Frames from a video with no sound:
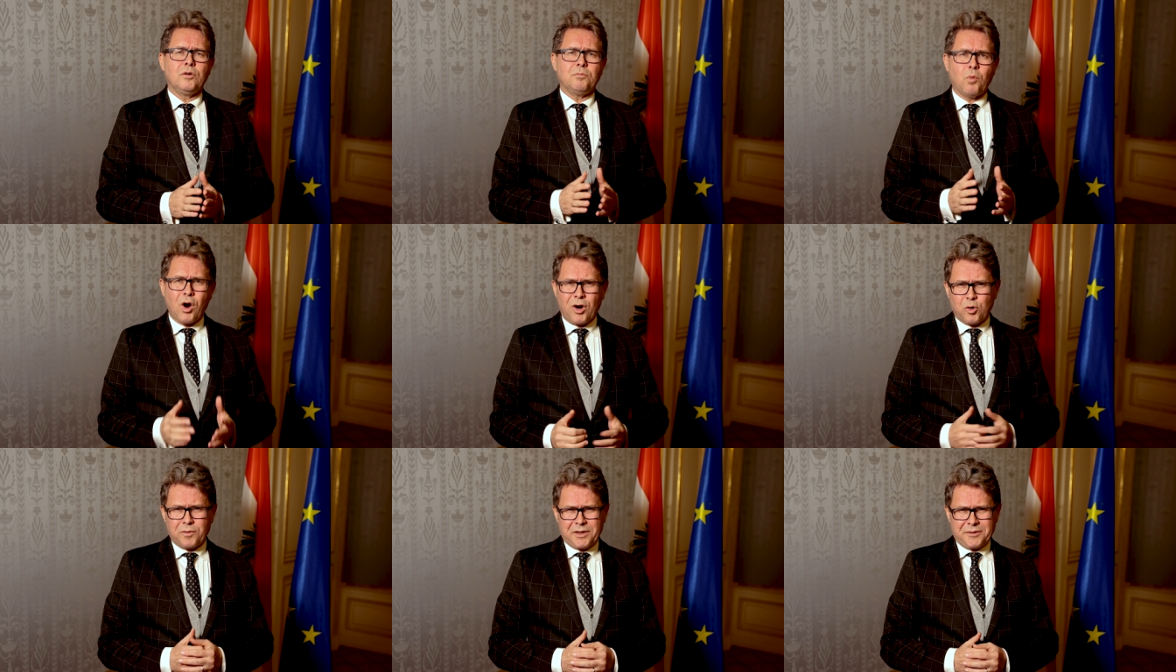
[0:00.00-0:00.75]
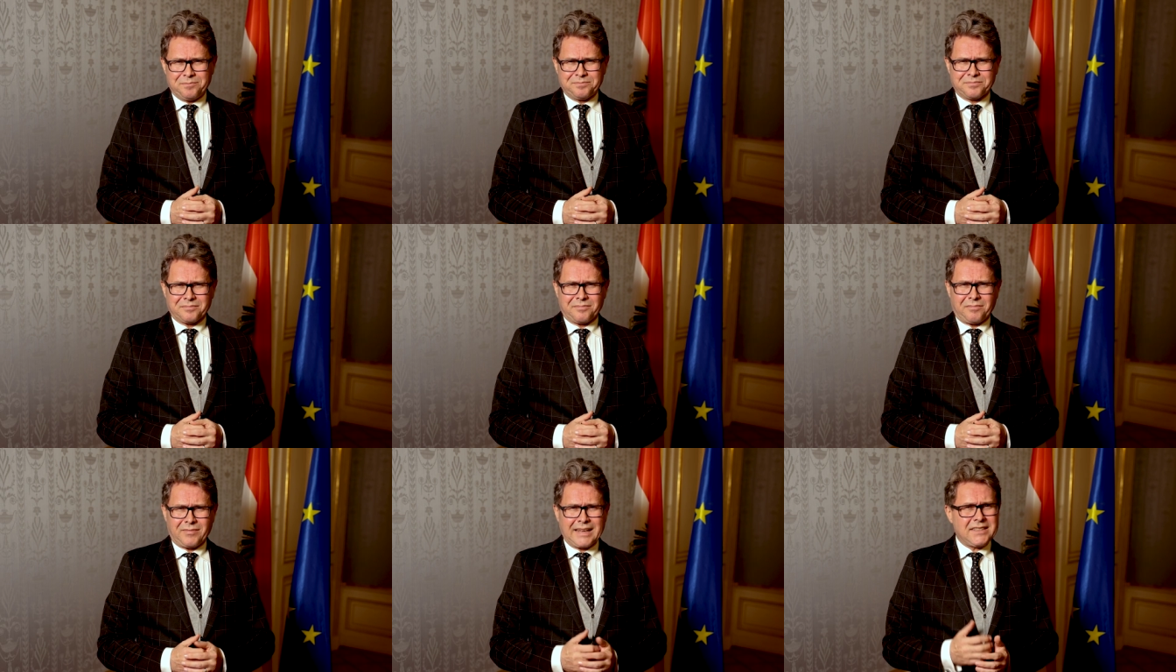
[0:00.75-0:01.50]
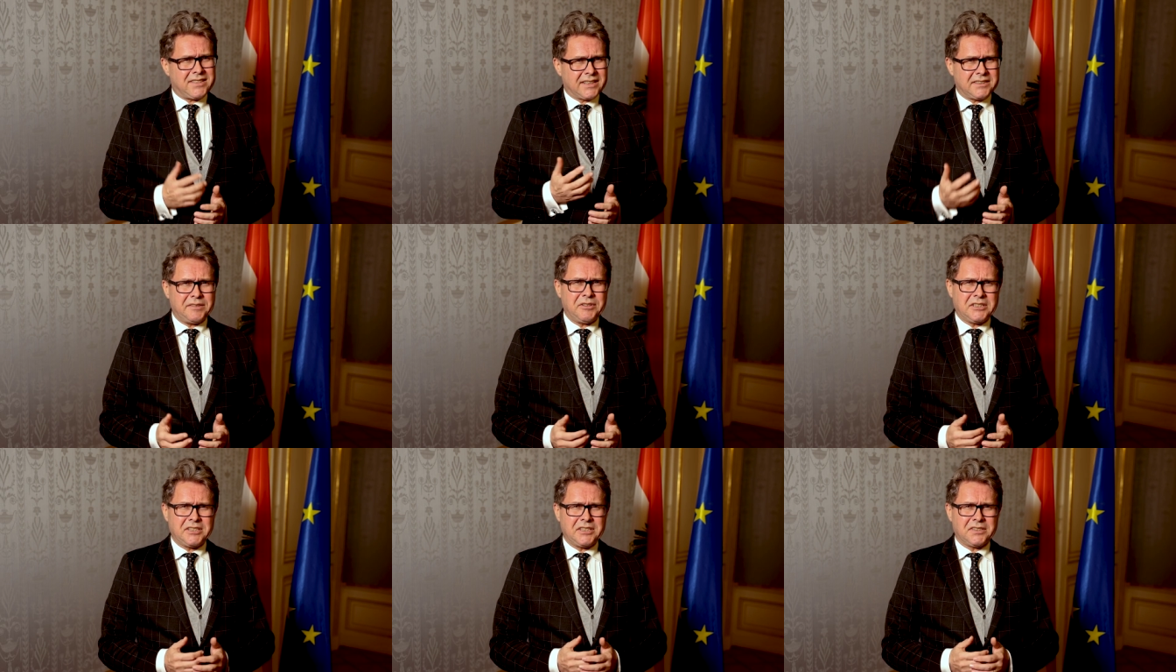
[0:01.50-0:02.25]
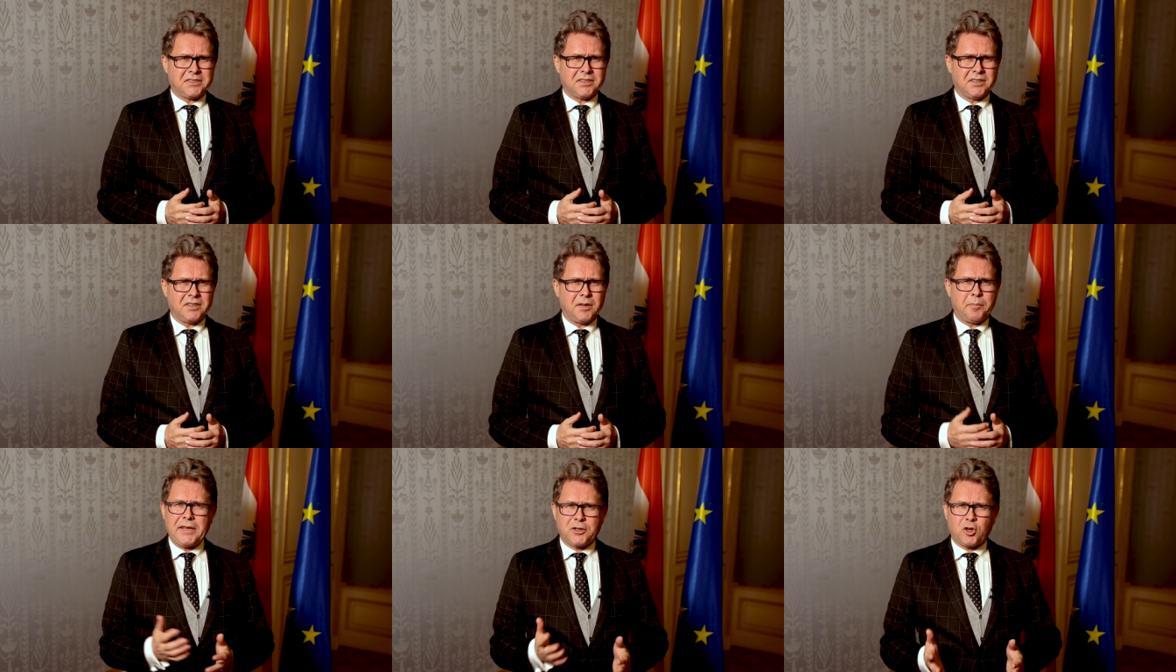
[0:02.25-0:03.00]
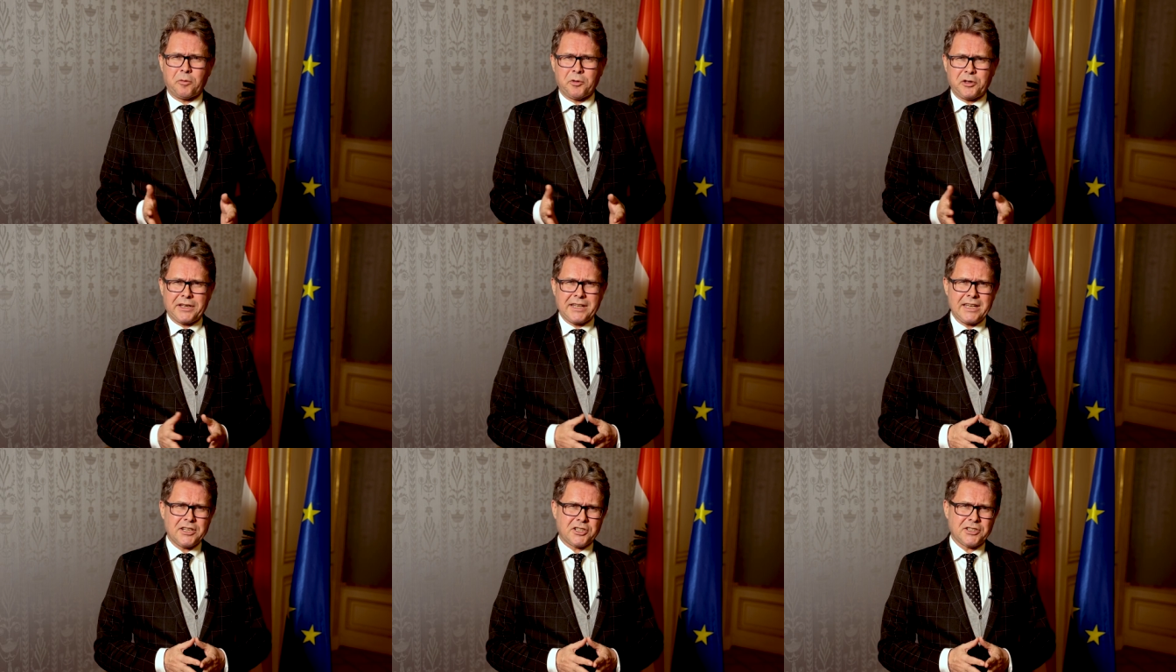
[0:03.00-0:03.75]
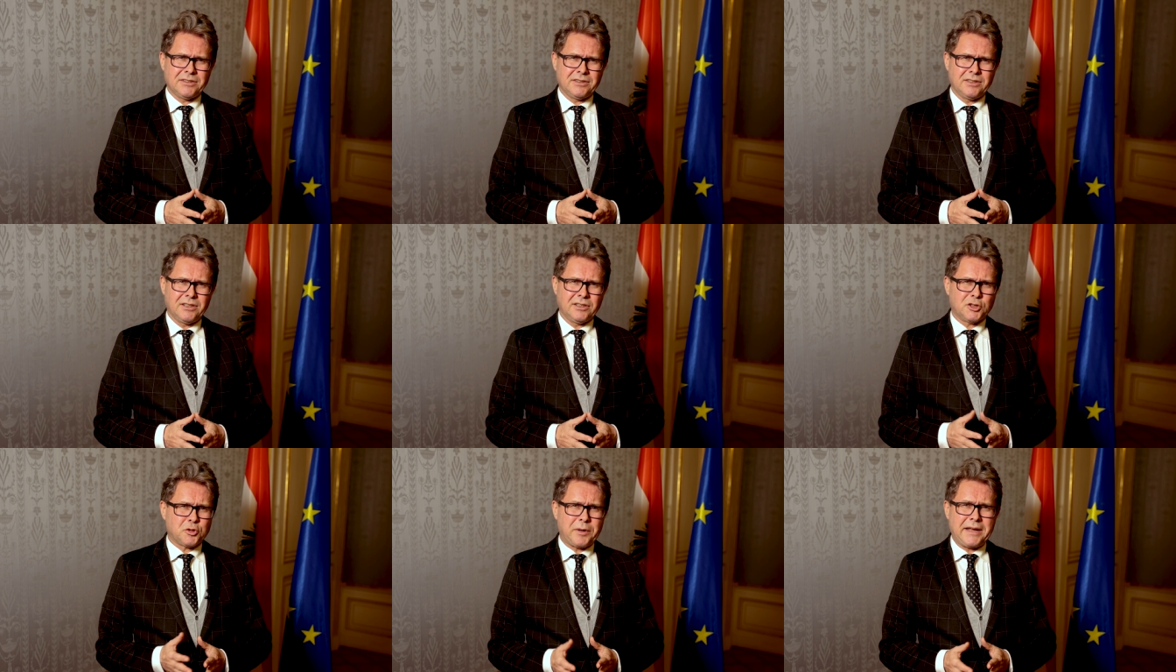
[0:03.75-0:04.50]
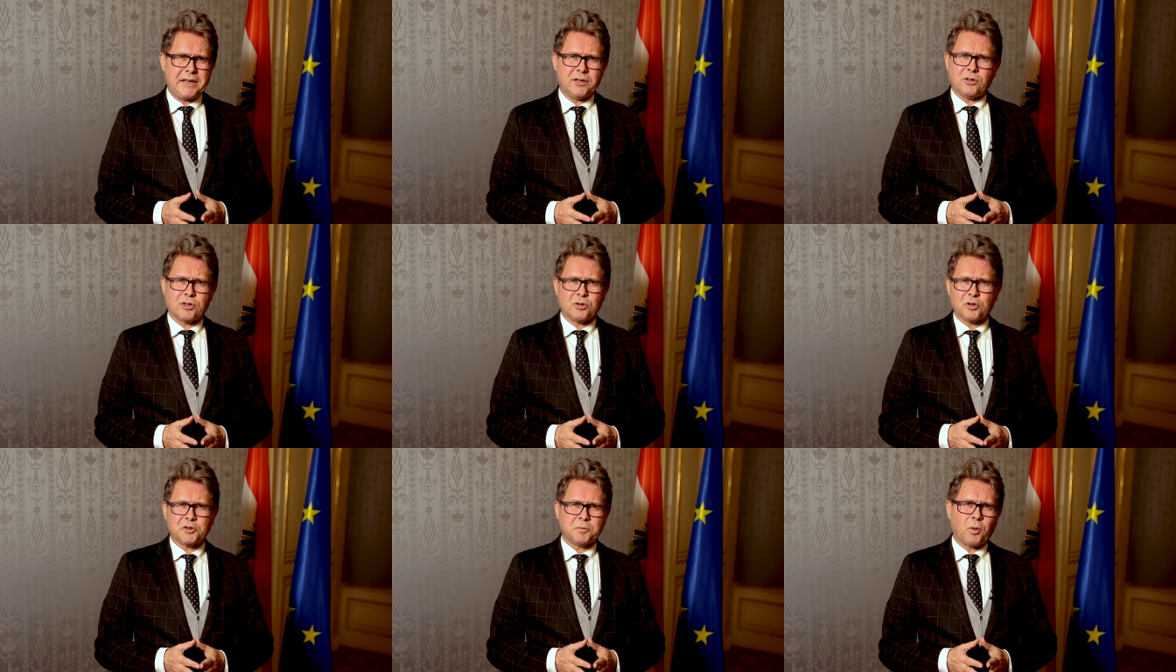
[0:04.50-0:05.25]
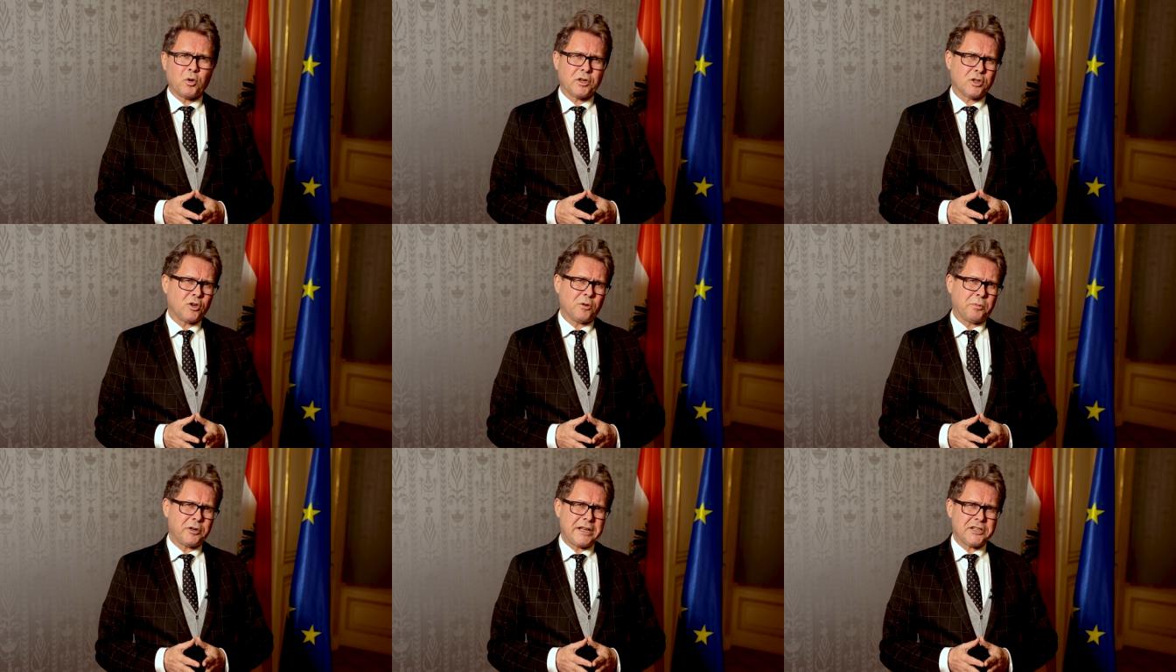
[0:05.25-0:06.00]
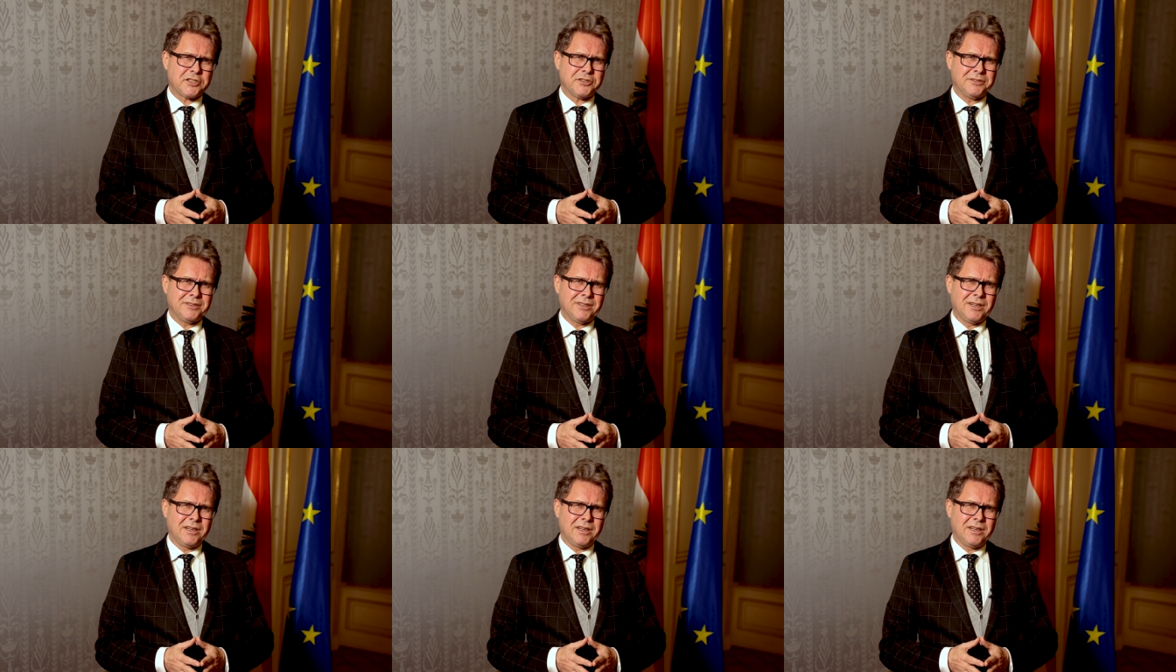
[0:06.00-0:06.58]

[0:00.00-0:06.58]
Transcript: Moreover, its activities, be it communication, training or cross-border cooperation,